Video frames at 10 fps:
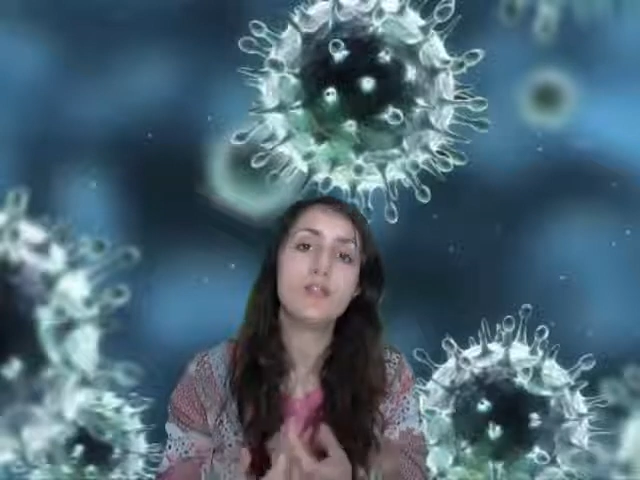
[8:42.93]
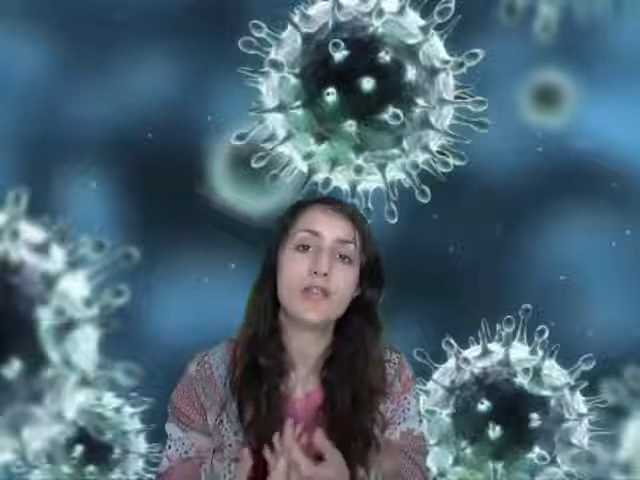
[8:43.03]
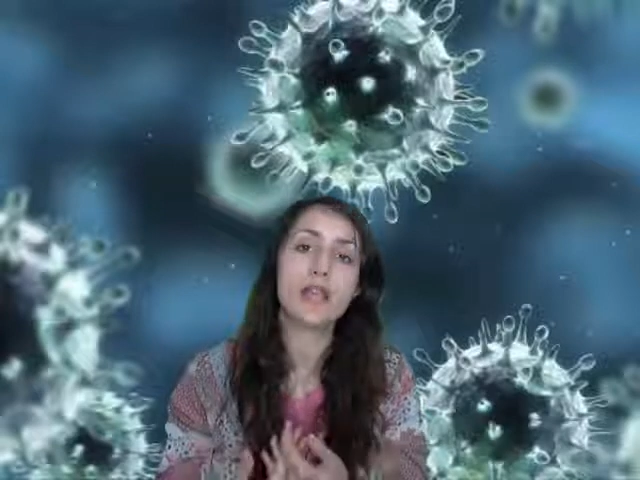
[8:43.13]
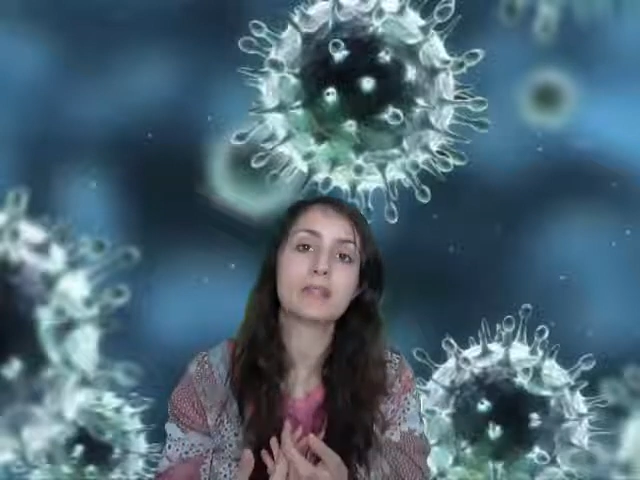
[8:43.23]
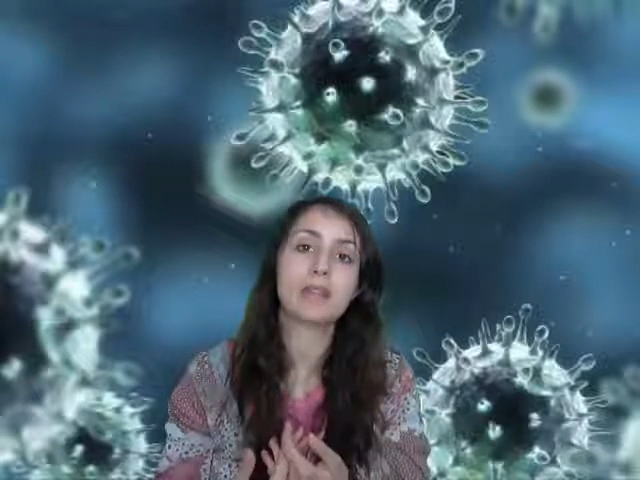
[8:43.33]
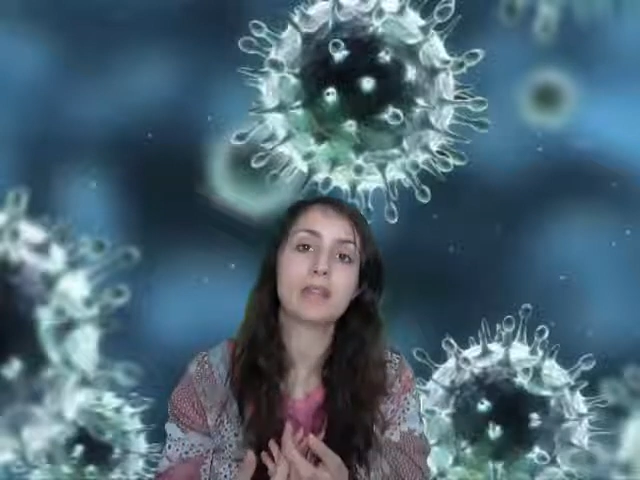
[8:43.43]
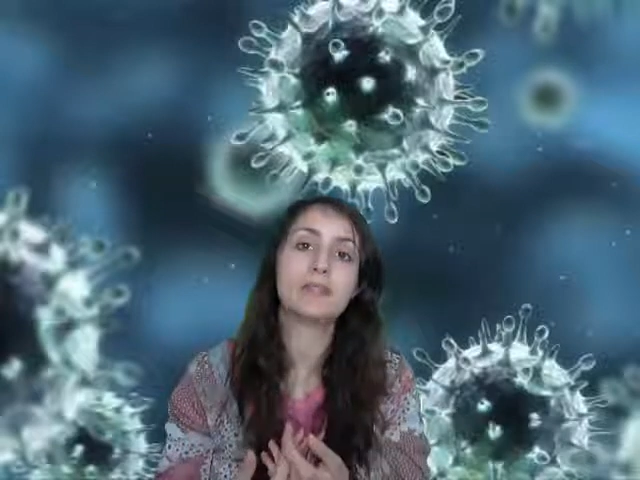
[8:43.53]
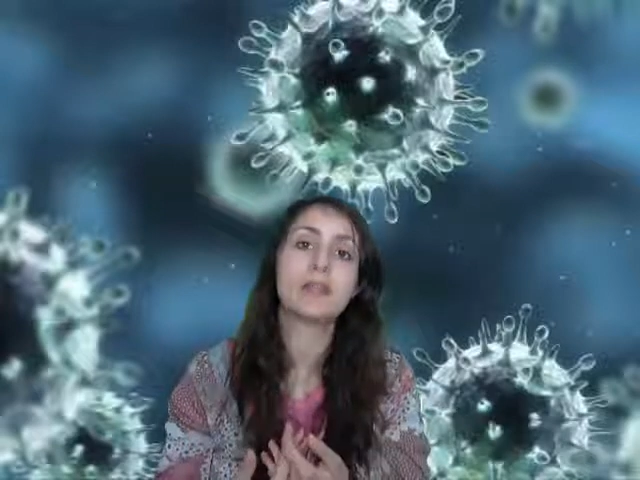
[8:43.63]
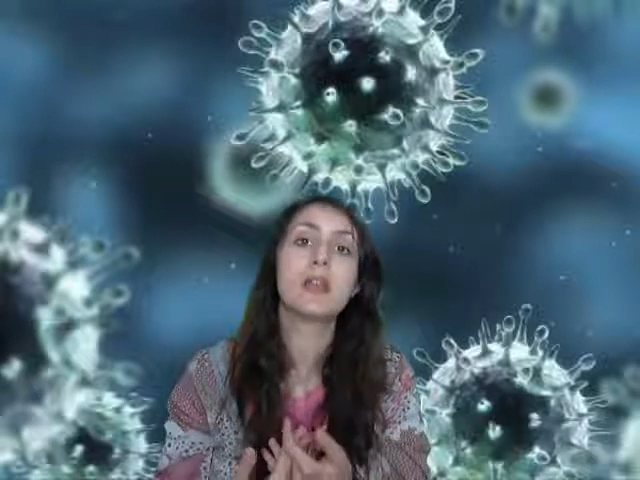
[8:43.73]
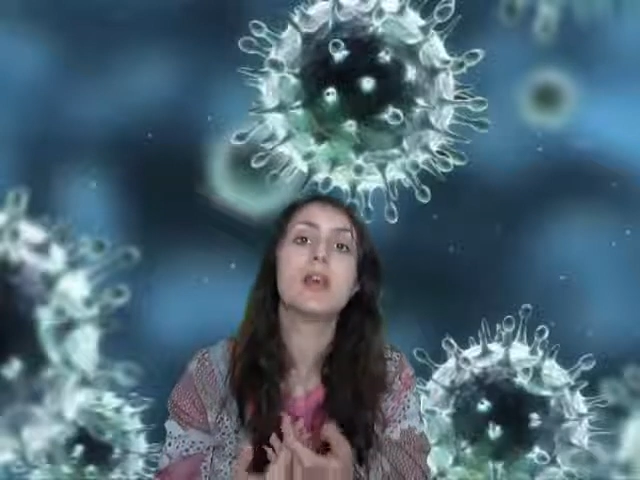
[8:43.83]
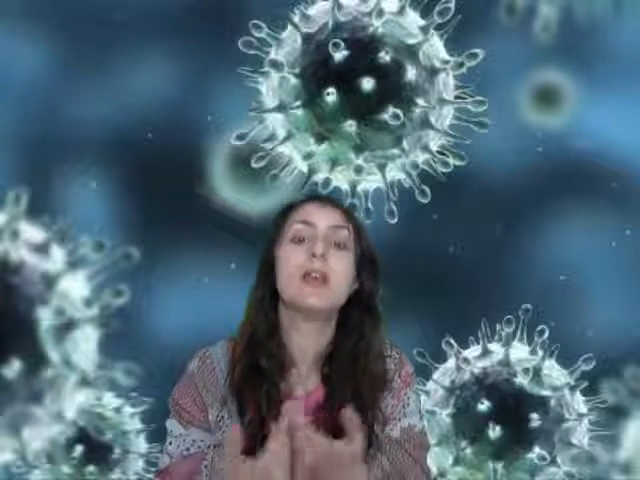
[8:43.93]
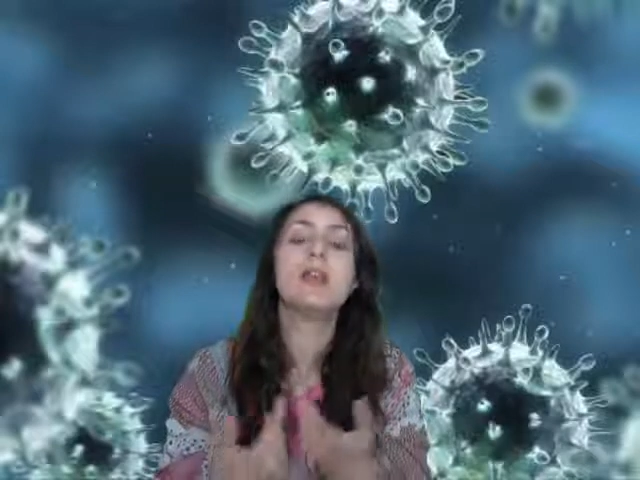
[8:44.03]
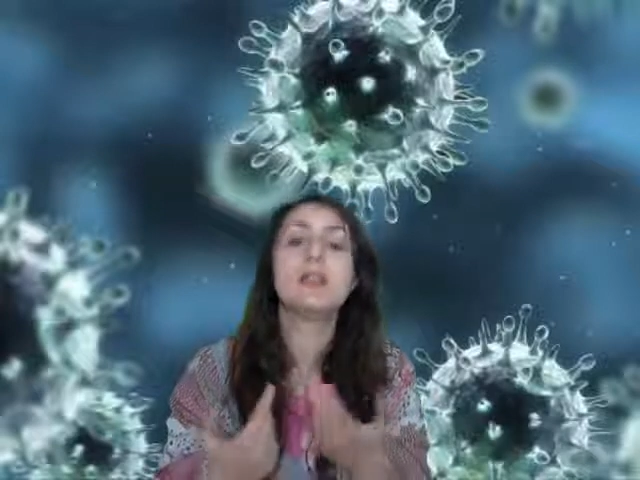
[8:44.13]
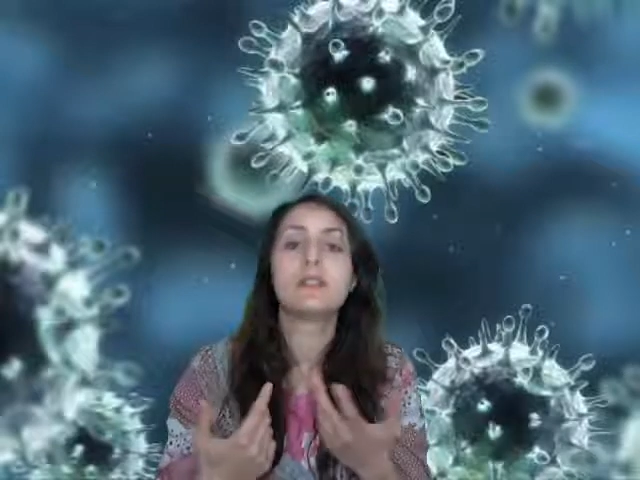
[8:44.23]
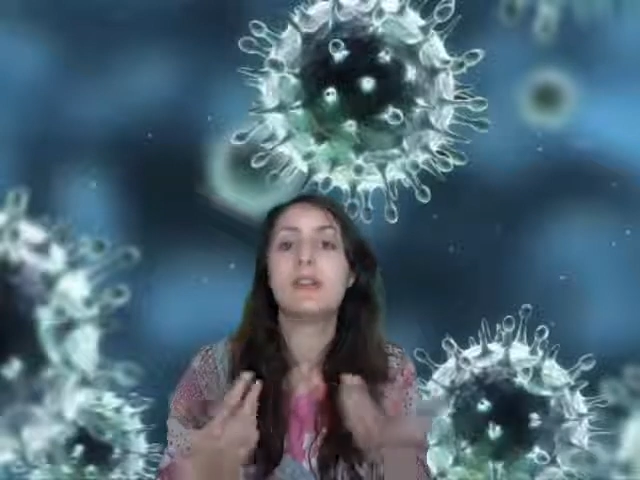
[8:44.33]
infected
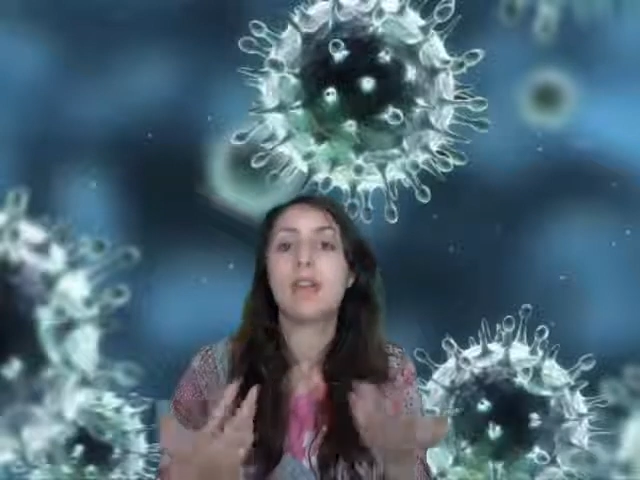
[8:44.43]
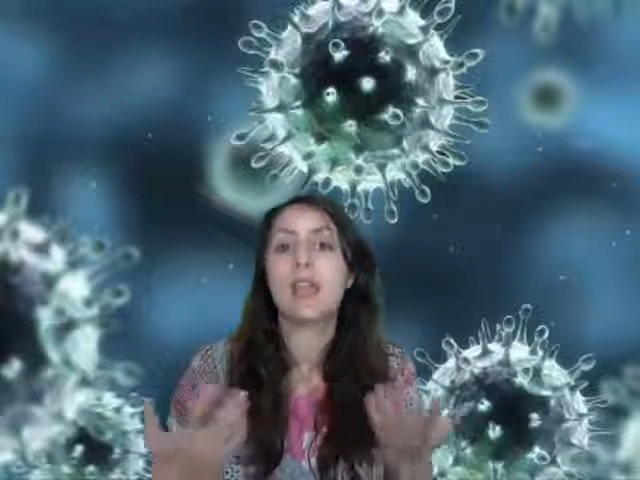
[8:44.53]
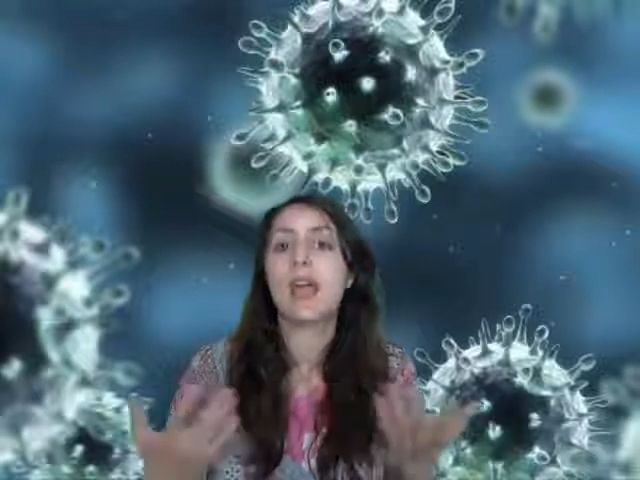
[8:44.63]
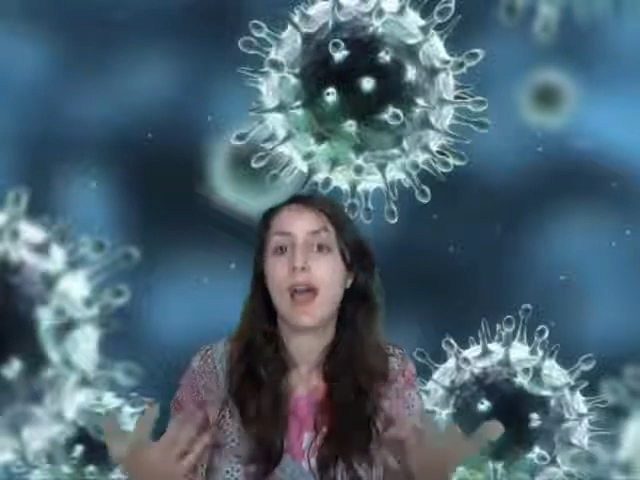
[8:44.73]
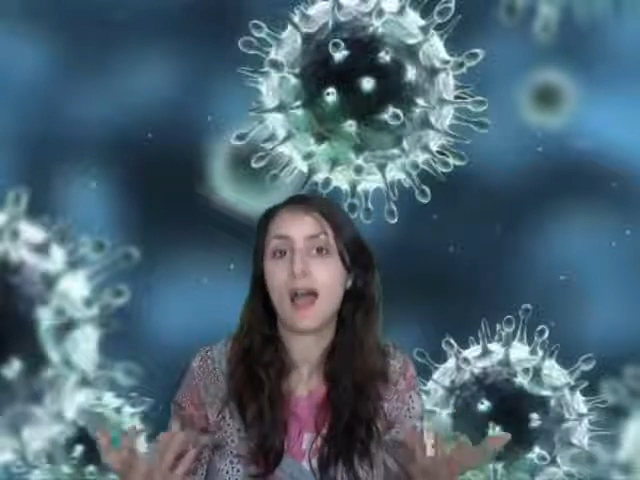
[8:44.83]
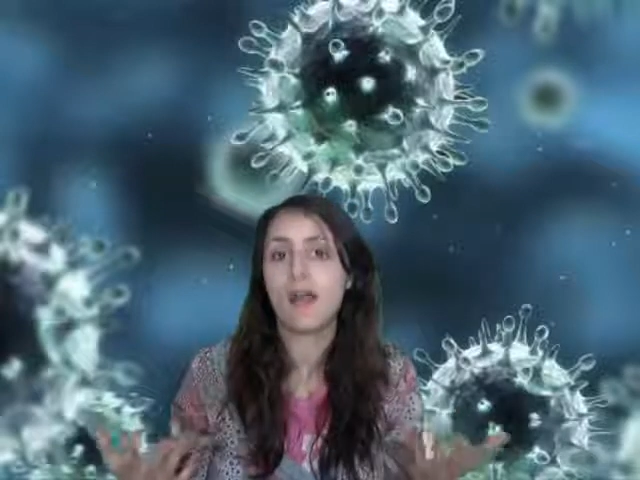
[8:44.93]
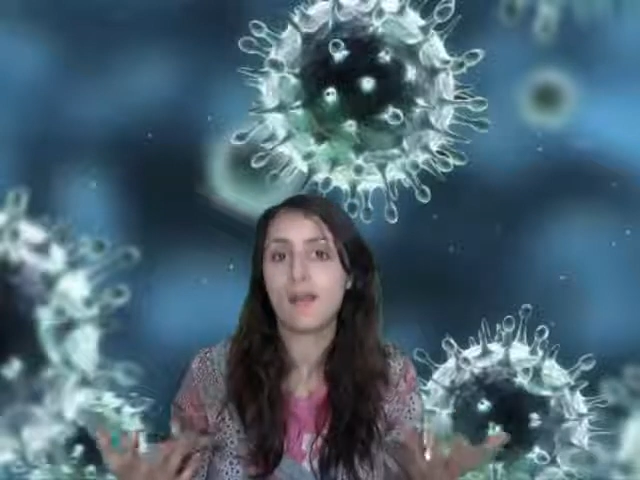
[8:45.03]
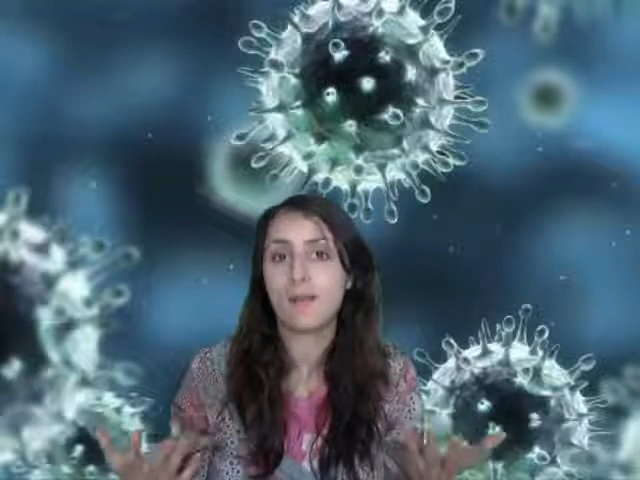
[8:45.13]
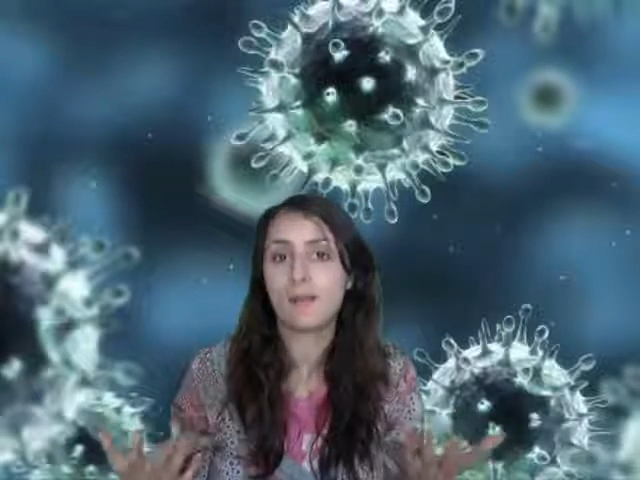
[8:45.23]
is really high.